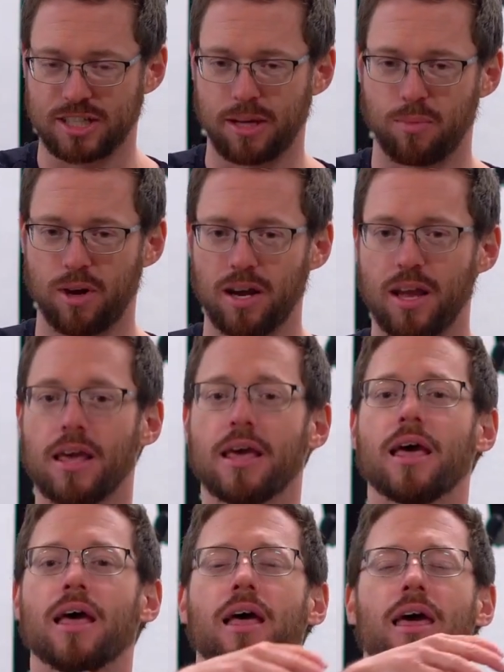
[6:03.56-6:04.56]
somewhere,
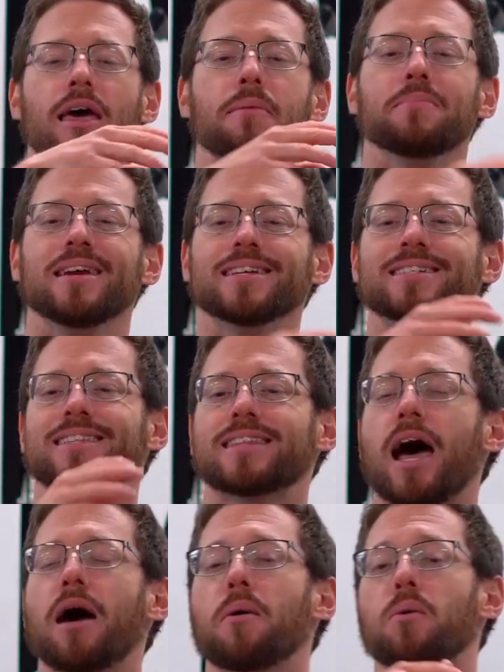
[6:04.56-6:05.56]
it means
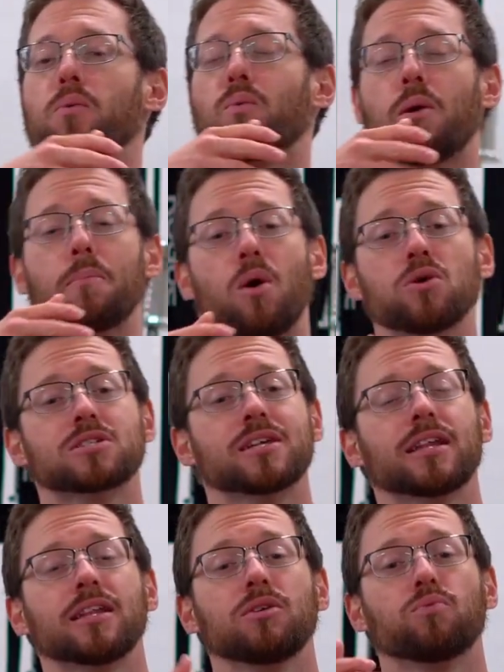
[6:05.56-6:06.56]
that we're most
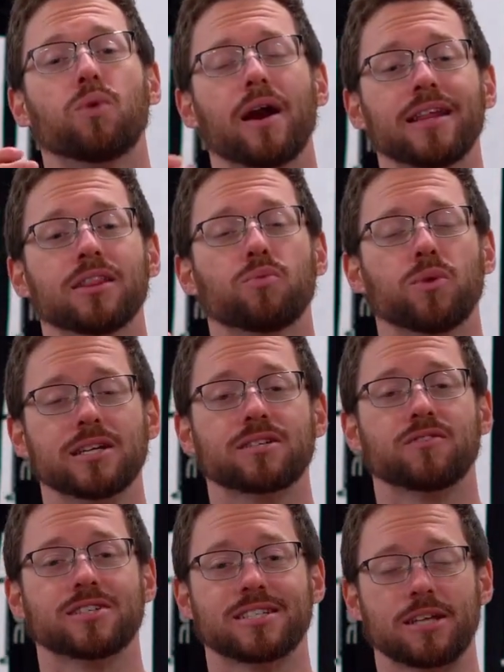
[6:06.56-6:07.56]
likely running the risk
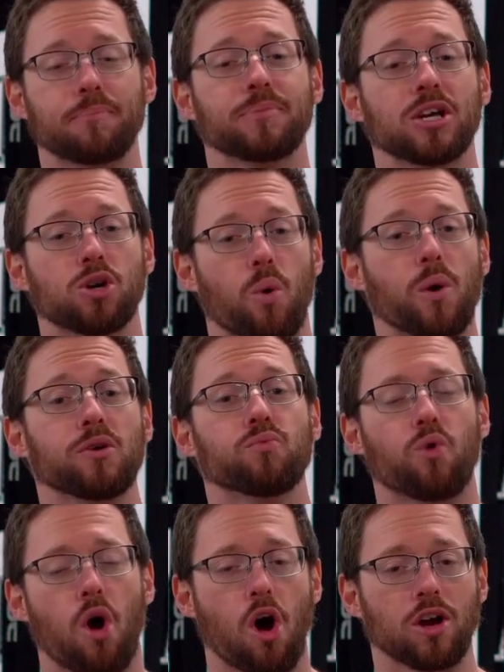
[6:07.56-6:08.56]
for something
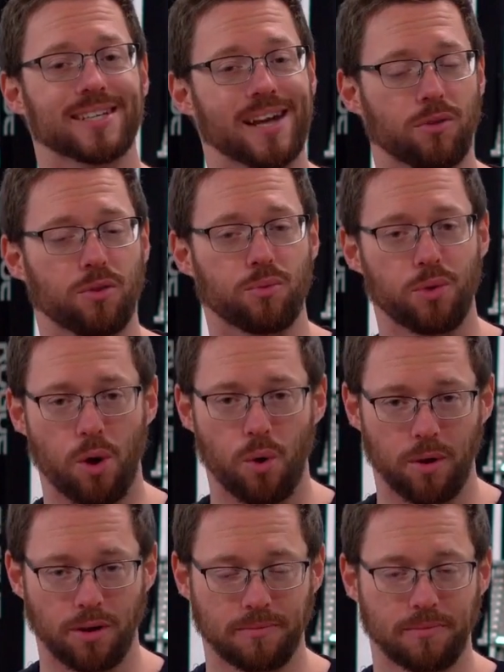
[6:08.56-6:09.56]
going wrong down the
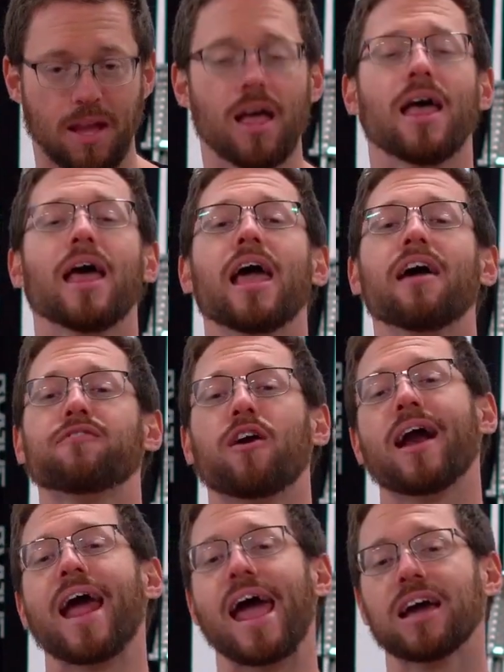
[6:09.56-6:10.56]
road. If
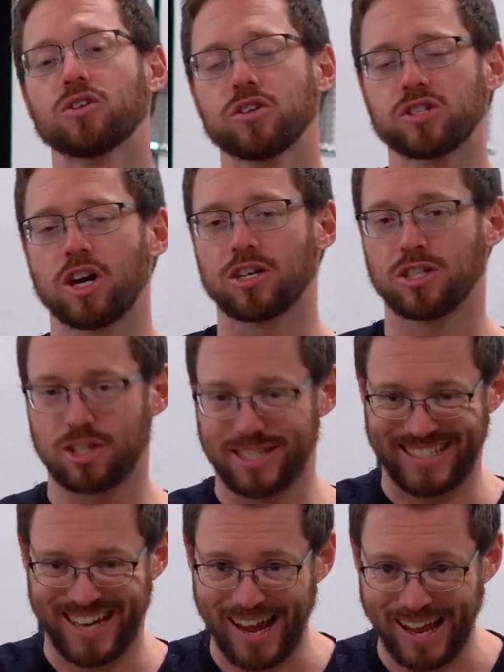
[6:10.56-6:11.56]
our ankles are
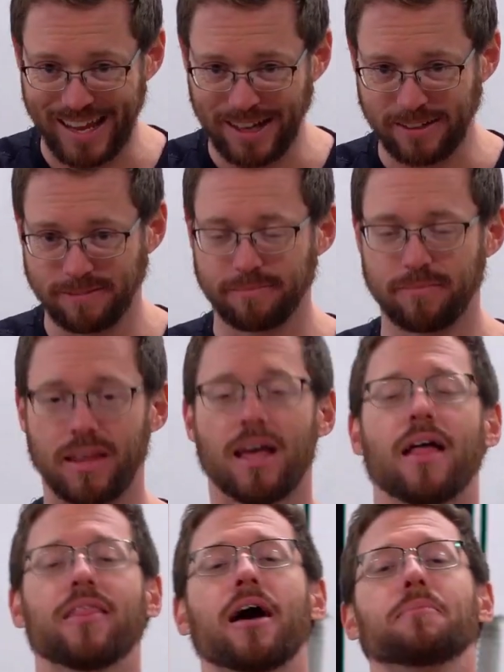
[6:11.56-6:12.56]
tight,
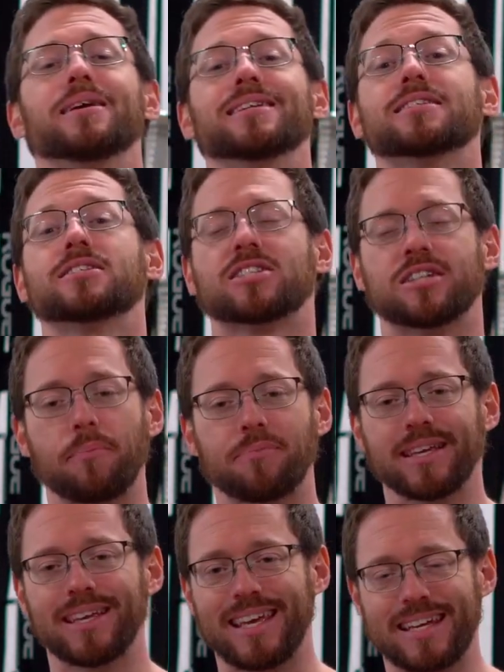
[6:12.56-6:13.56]
that means
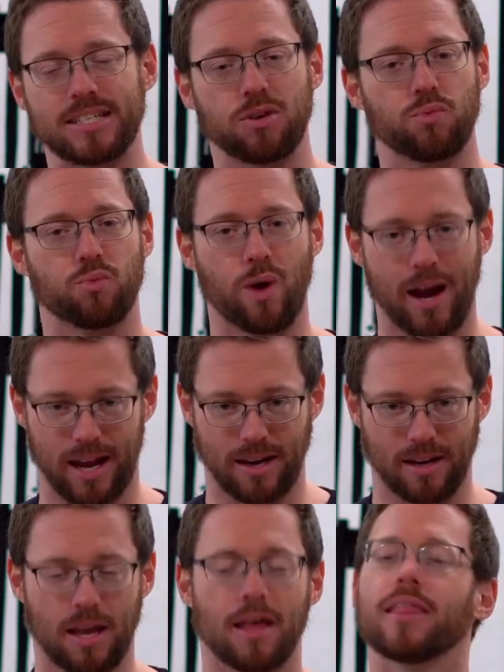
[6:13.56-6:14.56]
something isn't right.
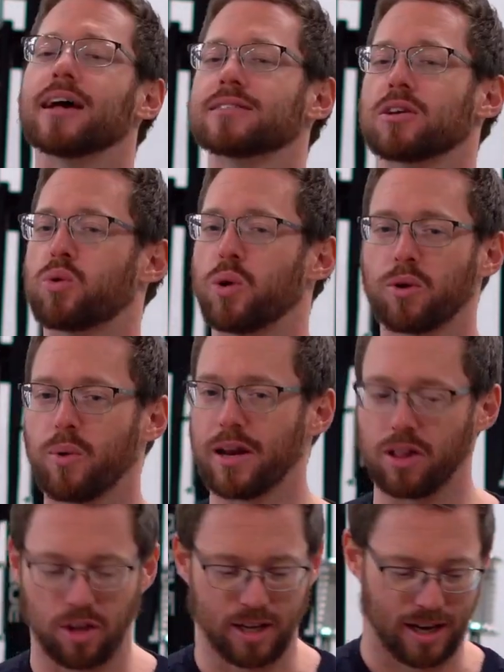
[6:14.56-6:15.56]
That's a quick way
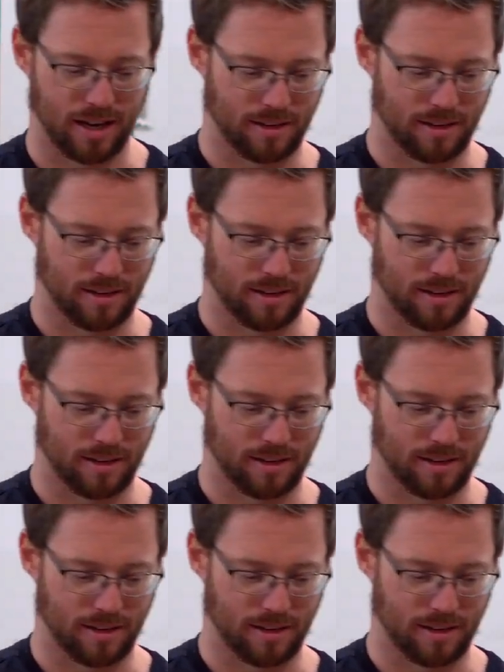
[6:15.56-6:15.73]
to look at